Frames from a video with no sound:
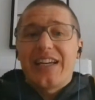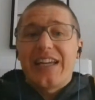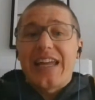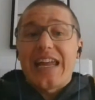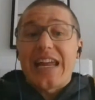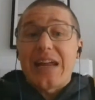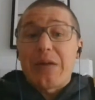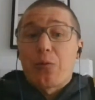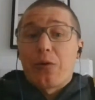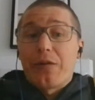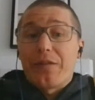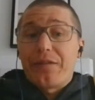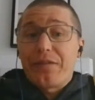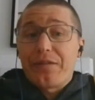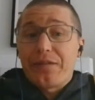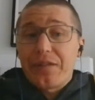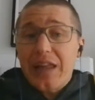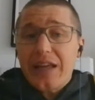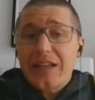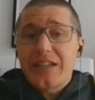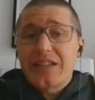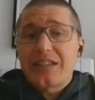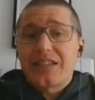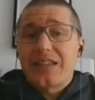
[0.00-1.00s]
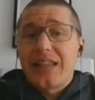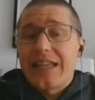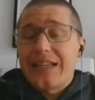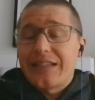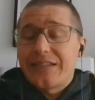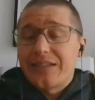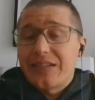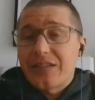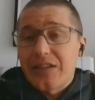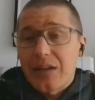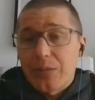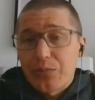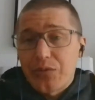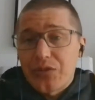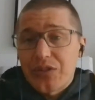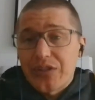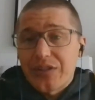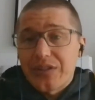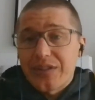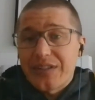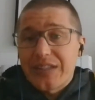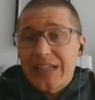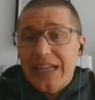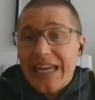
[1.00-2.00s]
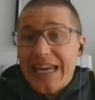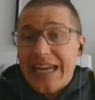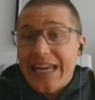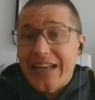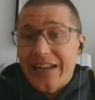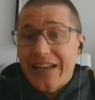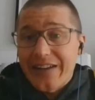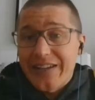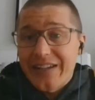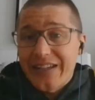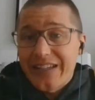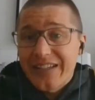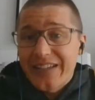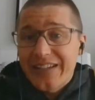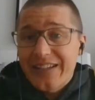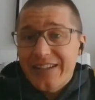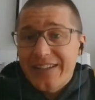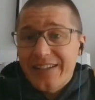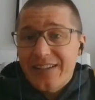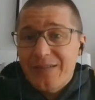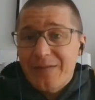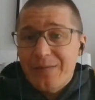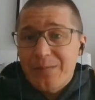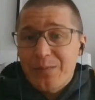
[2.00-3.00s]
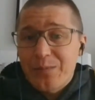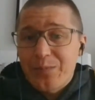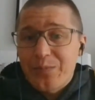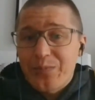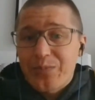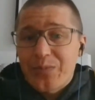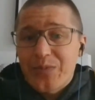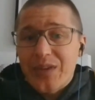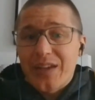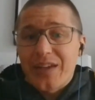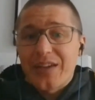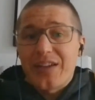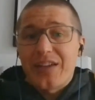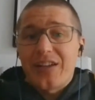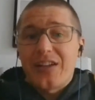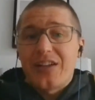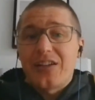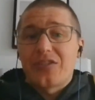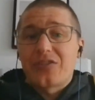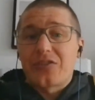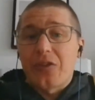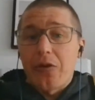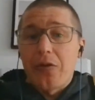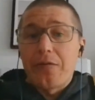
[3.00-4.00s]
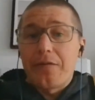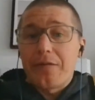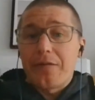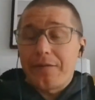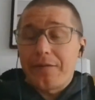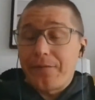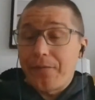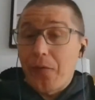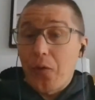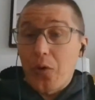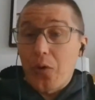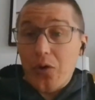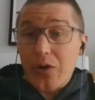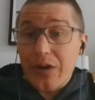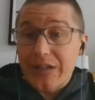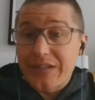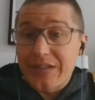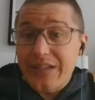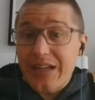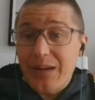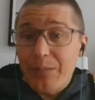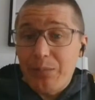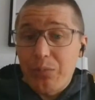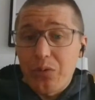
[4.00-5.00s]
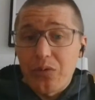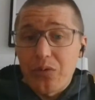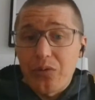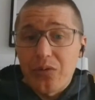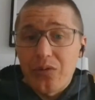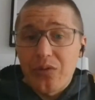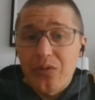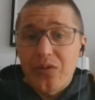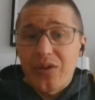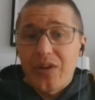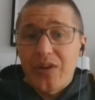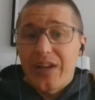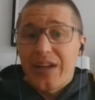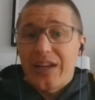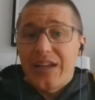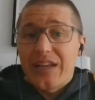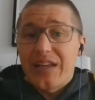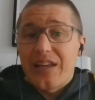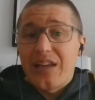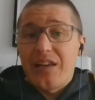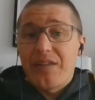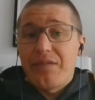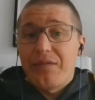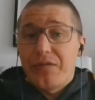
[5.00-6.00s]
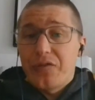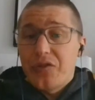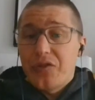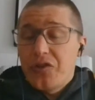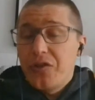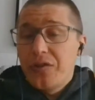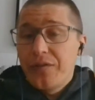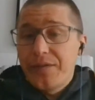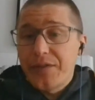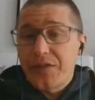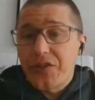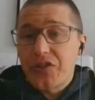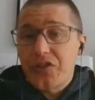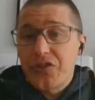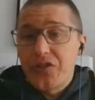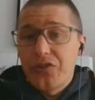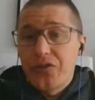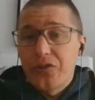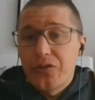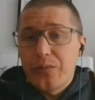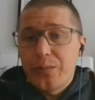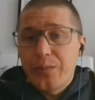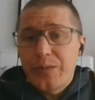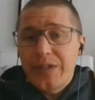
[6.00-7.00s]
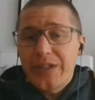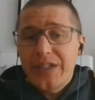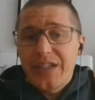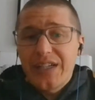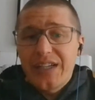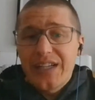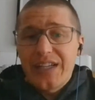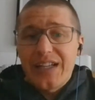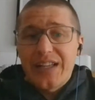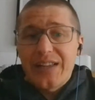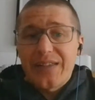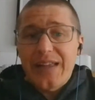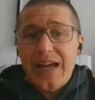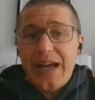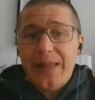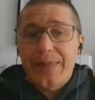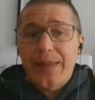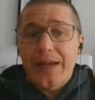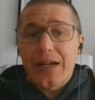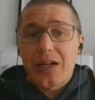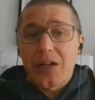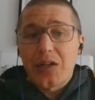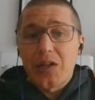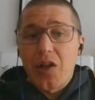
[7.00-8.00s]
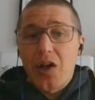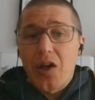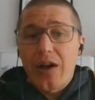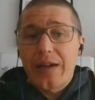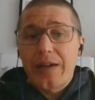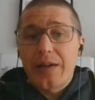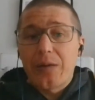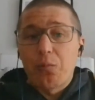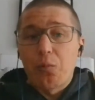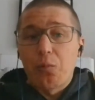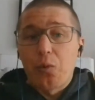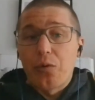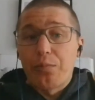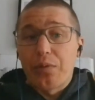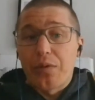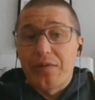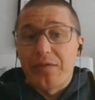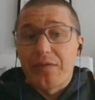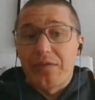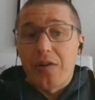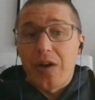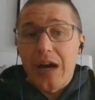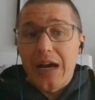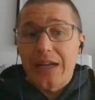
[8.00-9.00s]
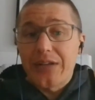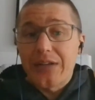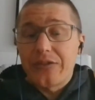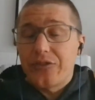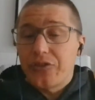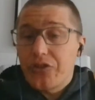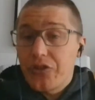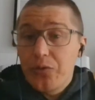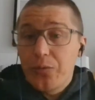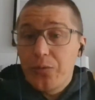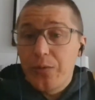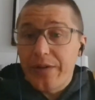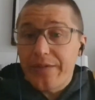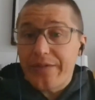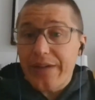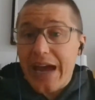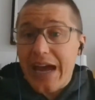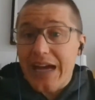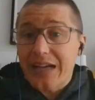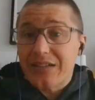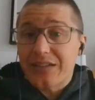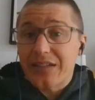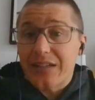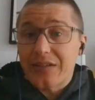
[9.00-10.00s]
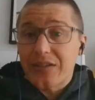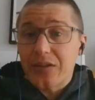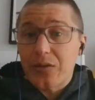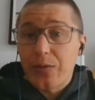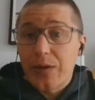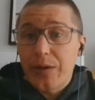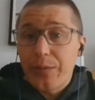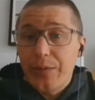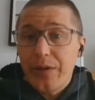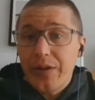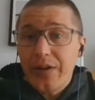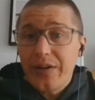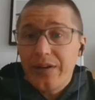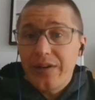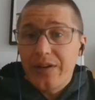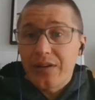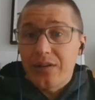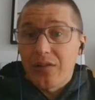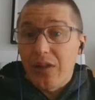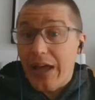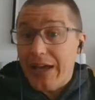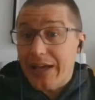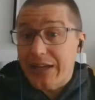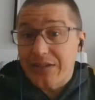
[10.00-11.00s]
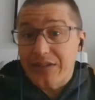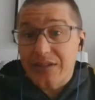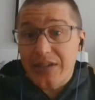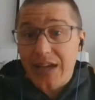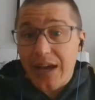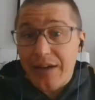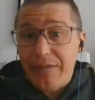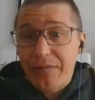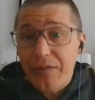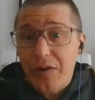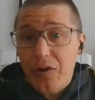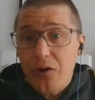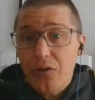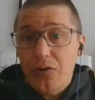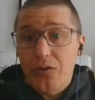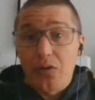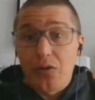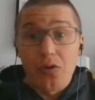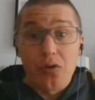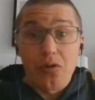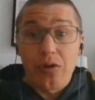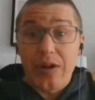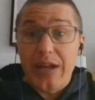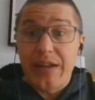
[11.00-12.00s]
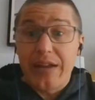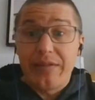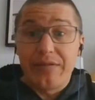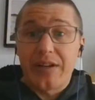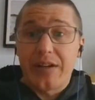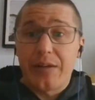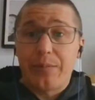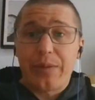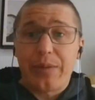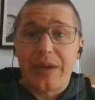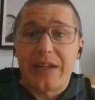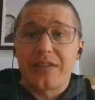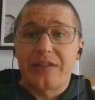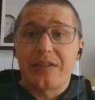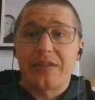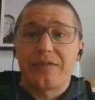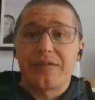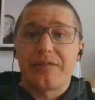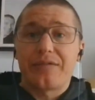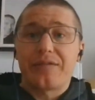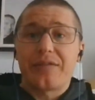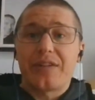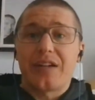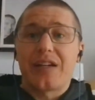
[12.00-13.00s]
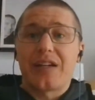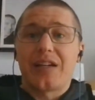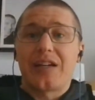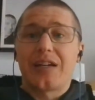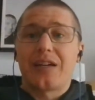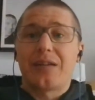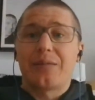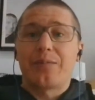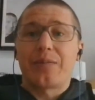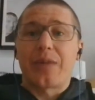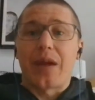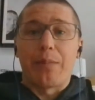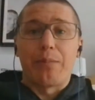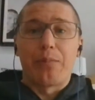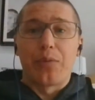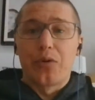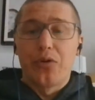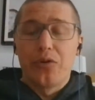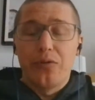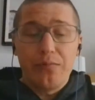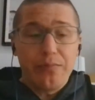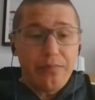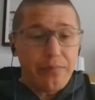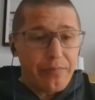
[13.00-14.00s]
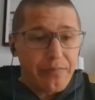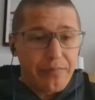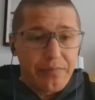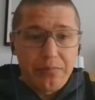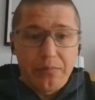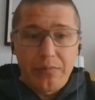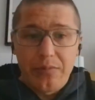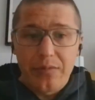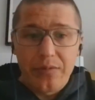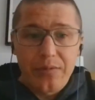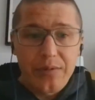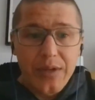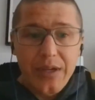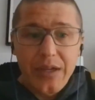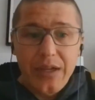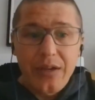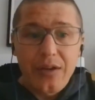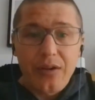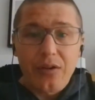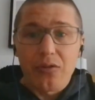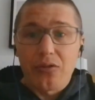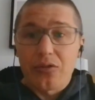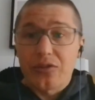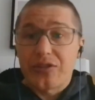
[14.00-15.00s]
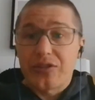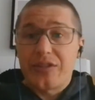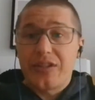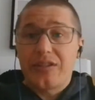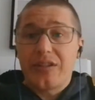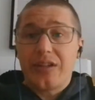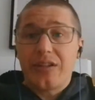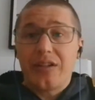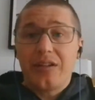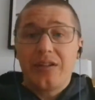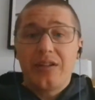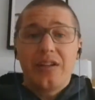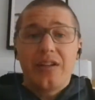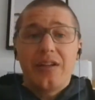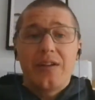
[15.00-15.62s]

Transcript: it reflects these assumptions in it. So, for example, if you've assumed that the client will provide you with access equipment, like a scaffold or even a piece of a boom or a scissor,